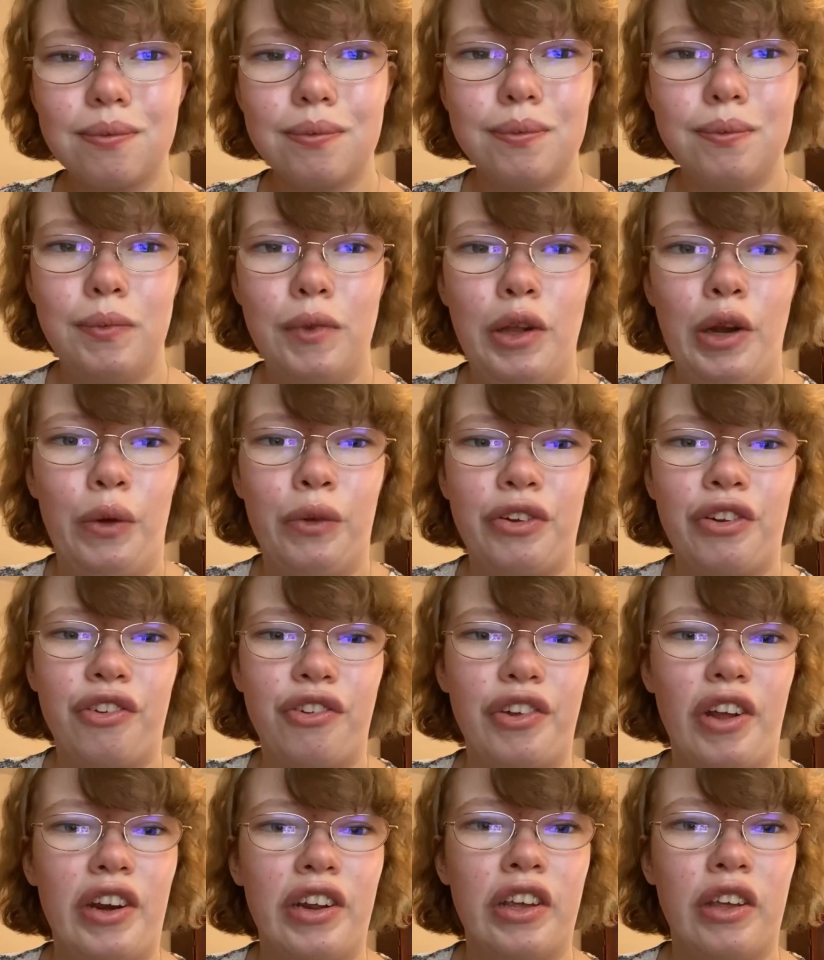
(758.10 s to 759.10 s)
you know, just
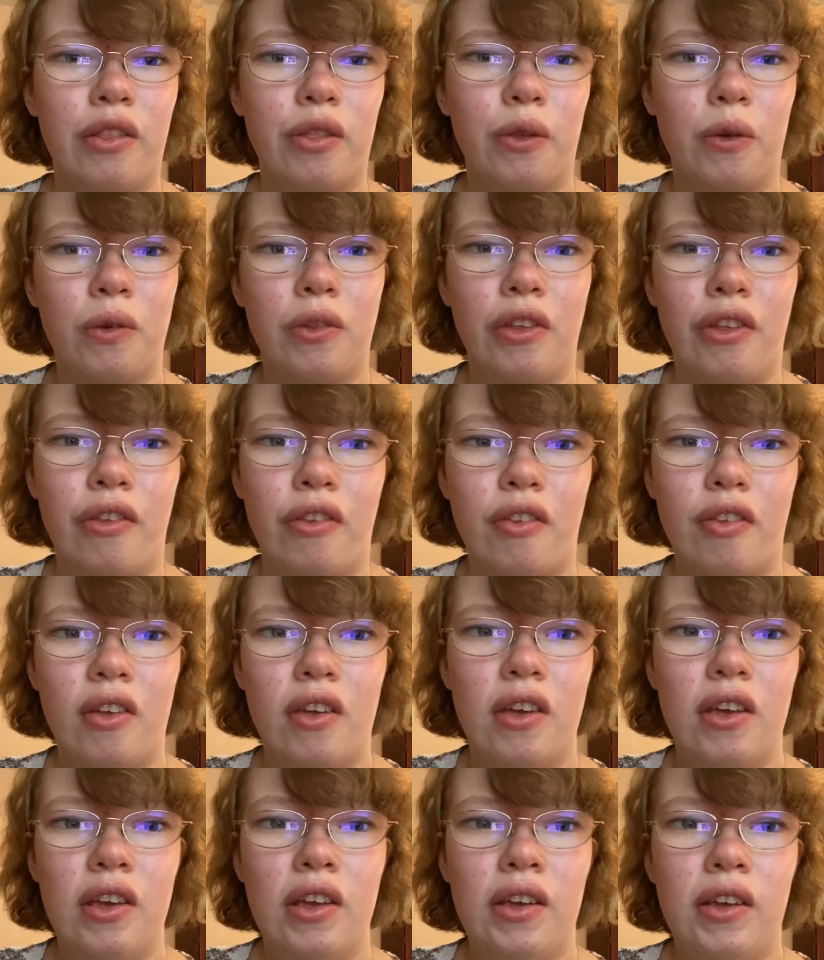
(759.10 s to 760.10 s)
try to get through this
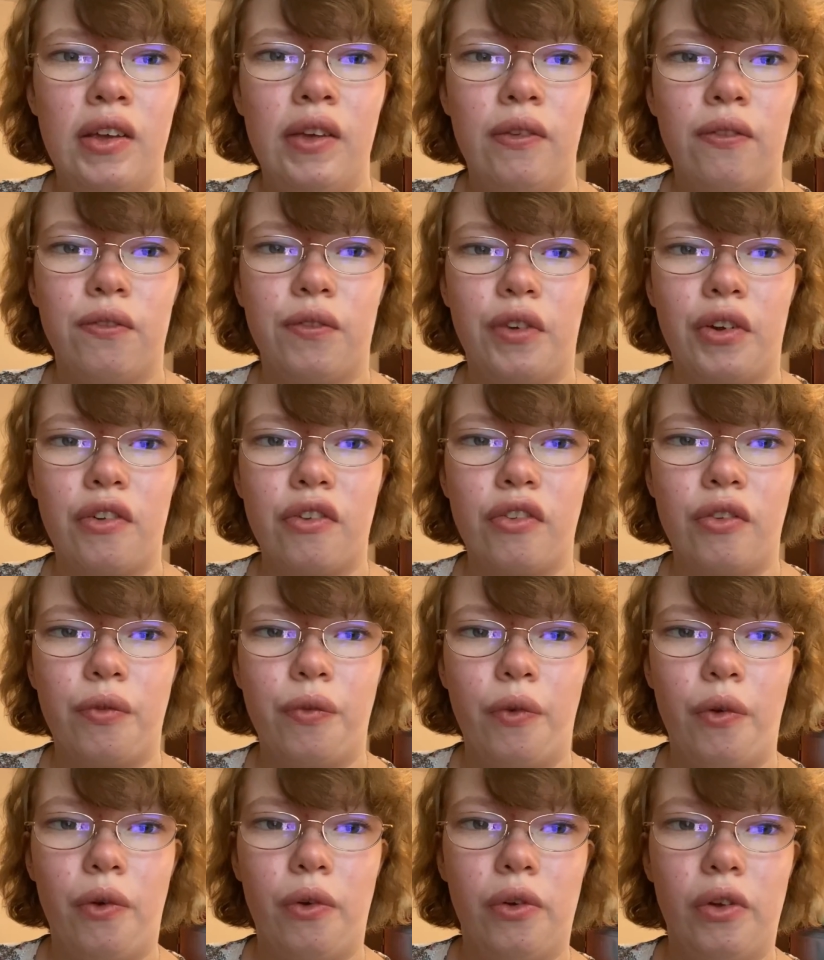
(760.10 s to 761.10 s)
first
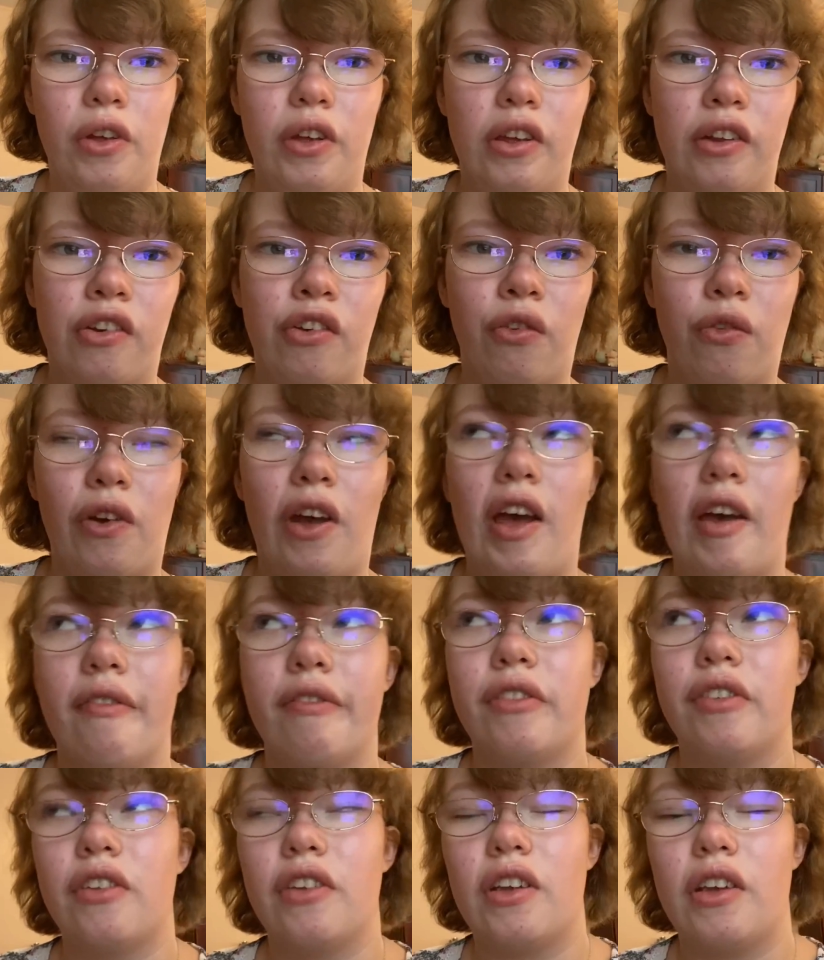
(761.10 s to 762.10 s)
full
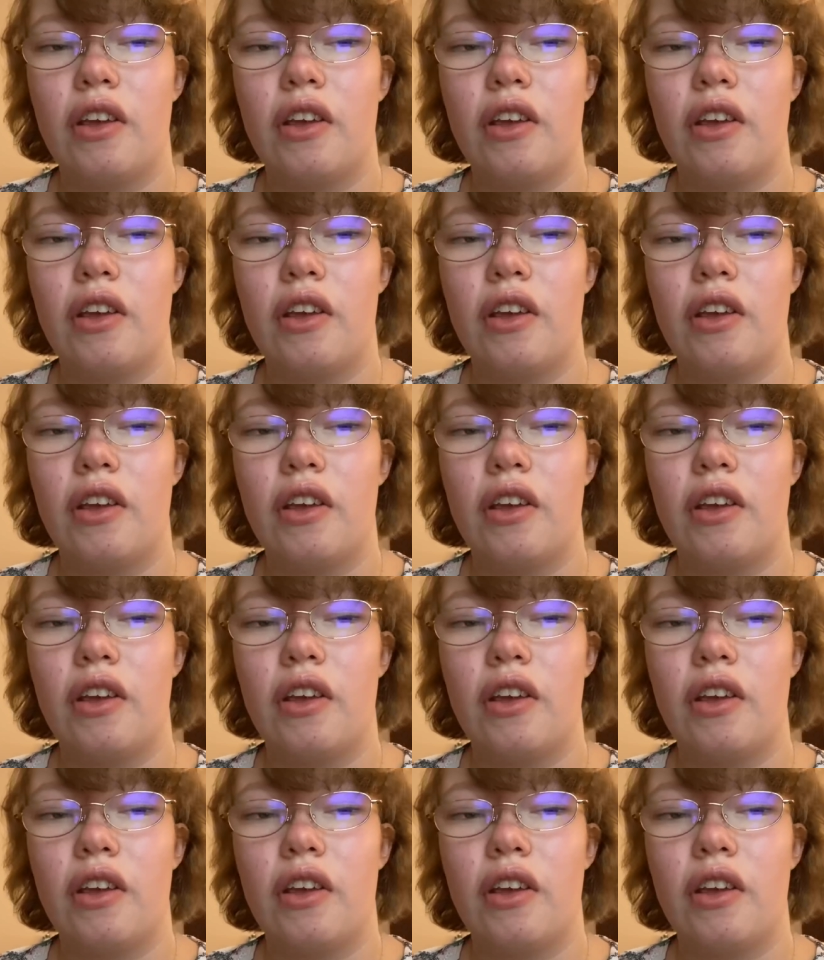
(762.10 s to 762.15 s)
draft.